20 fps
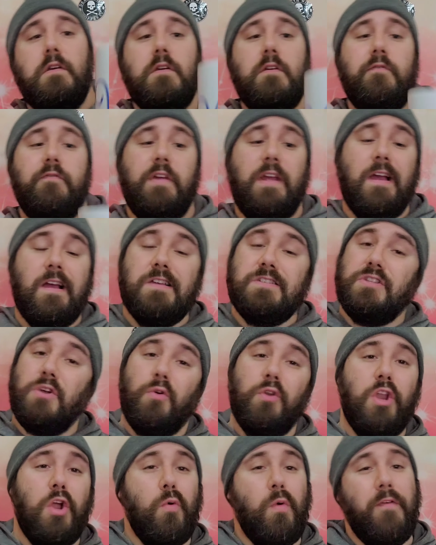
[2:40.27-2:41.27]
If you guys
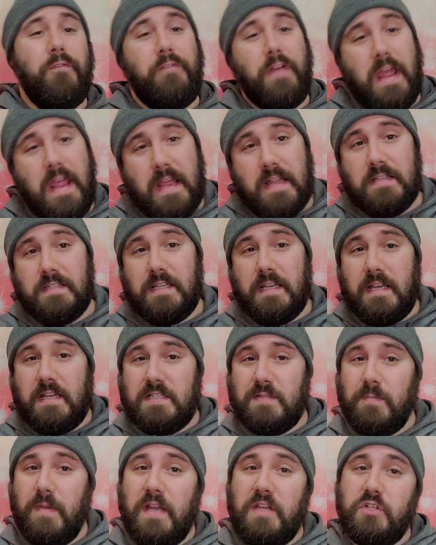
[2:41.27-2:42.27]
don't know what Vans
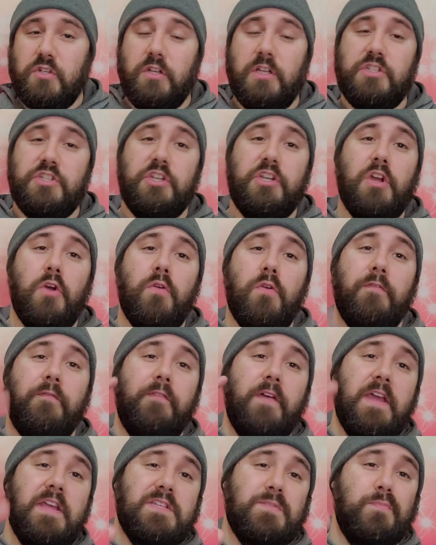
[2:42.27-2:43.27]
is, make sure that you go to
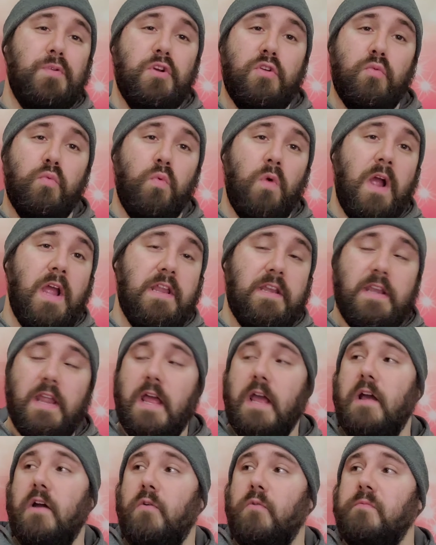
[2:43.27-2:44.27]
Facebook right
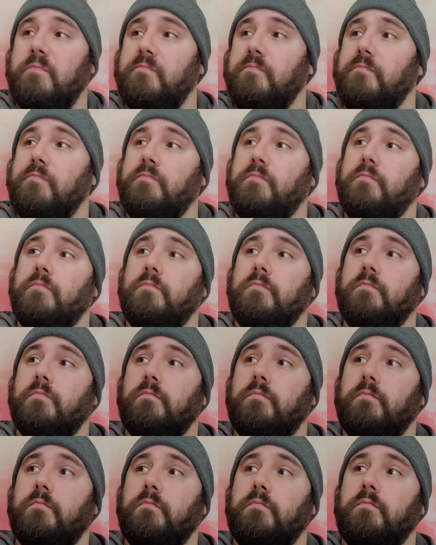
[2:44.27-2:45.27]
now.
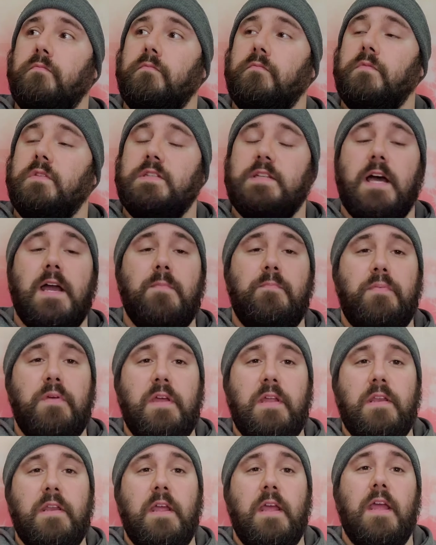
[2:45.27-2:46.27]
Type
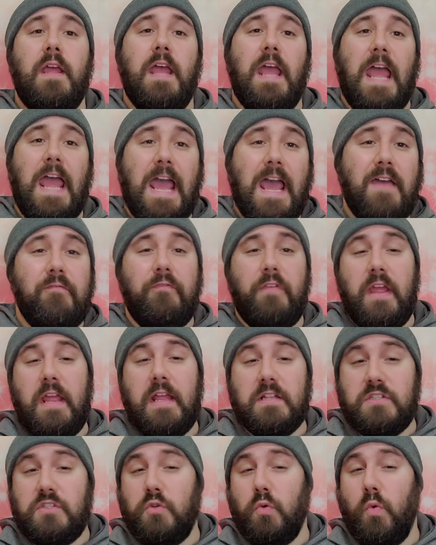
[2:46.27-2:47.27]
in
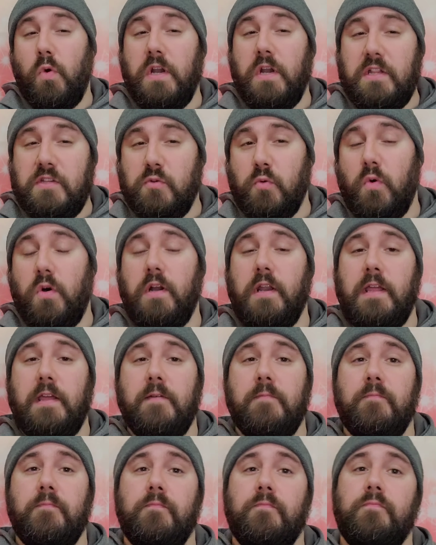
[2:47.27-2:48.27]
@Vans2020.
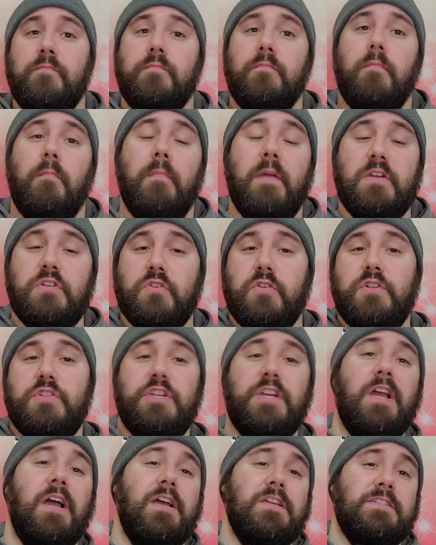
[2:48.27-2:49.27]
Make sure that you
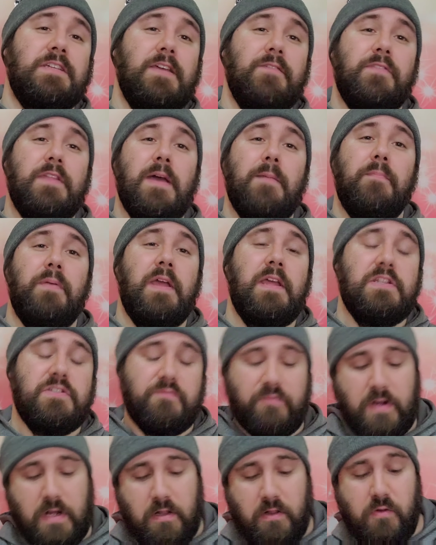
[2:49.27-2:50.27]
guys give that page a
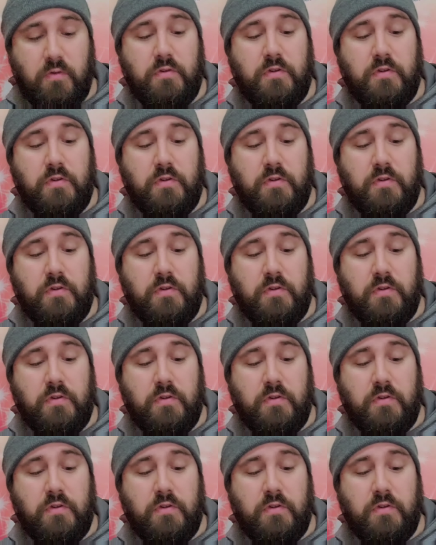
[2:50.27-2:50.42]
follow.